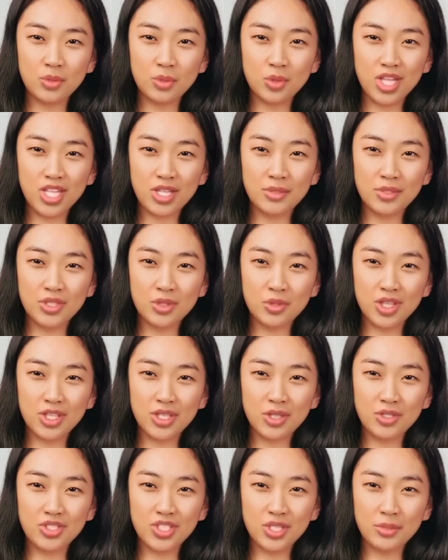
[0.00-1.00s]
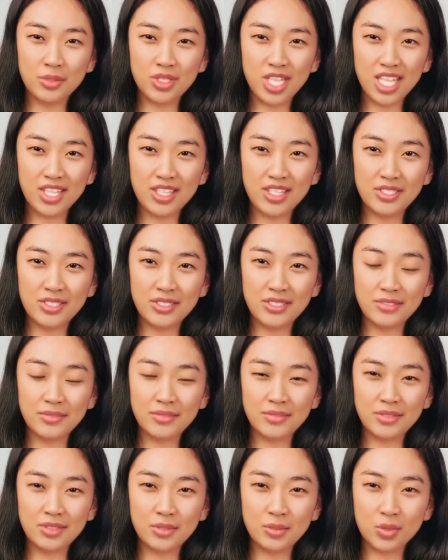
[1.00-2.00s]
Welcome to our YouTube channel,
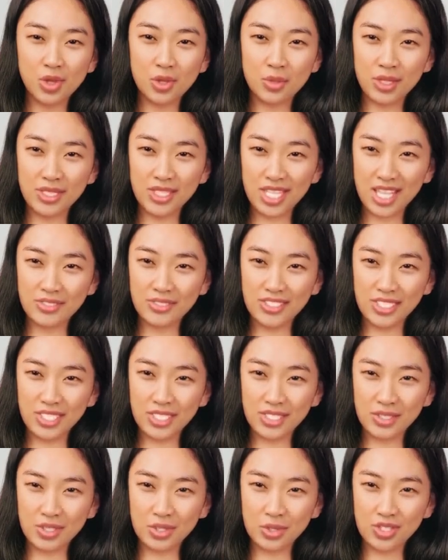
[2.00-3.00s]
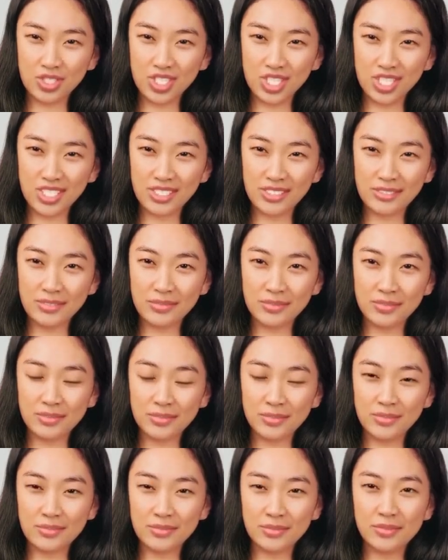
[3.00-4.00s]
where we dive into the future.
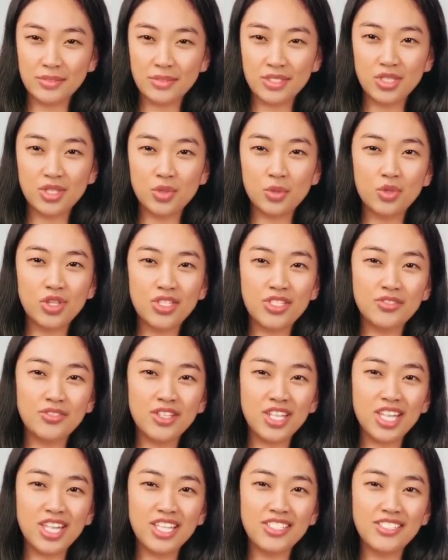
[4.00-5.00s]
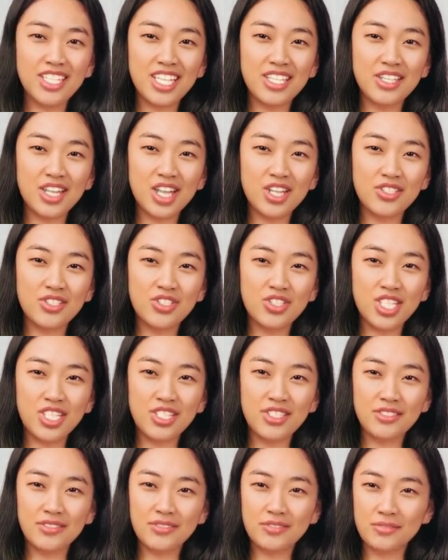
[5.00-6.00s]
The world of AI
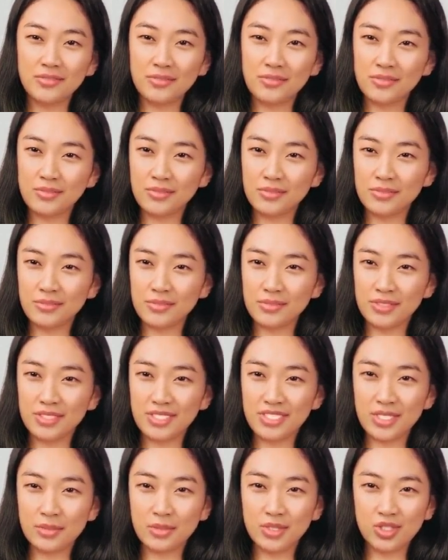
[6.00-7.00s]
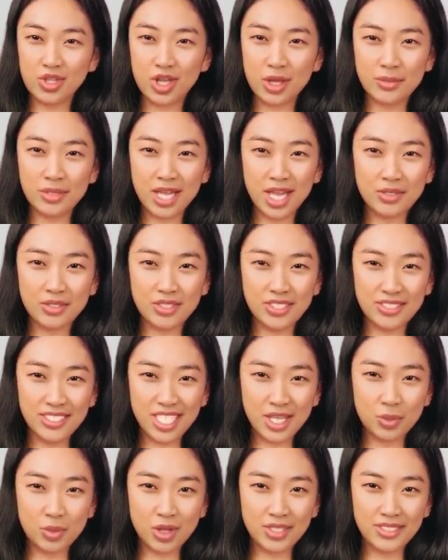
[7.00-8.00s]
technology. Subscribe now to
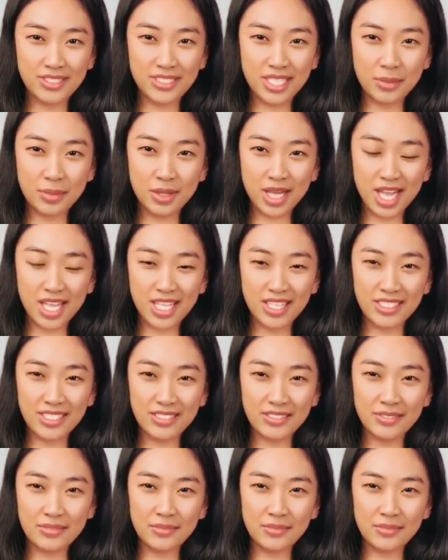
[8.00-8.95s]
stay one step ahead.